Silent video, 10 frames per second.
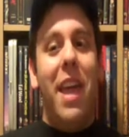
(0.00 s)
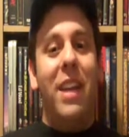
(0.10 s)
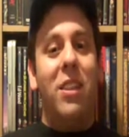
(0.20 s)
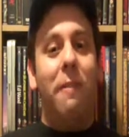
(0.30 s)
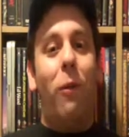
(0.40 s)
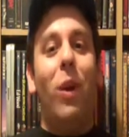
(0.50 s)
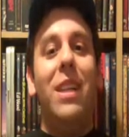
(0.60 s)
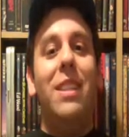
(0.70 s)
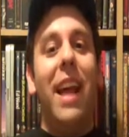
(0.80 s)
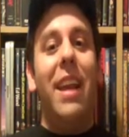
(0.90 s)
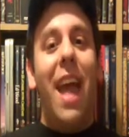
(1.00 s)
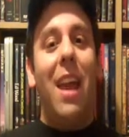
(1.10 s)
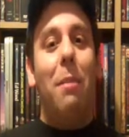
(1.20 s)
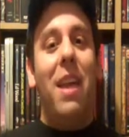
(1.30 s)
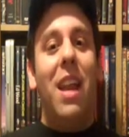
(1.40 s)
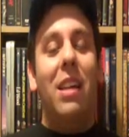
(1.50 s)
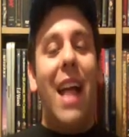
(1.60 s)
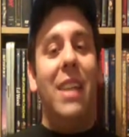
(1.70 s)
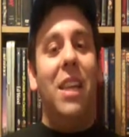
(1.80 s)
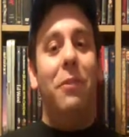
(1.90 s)
It's the 42nd animated
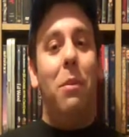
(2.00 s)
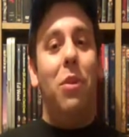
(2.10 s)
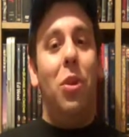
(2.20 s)
classic from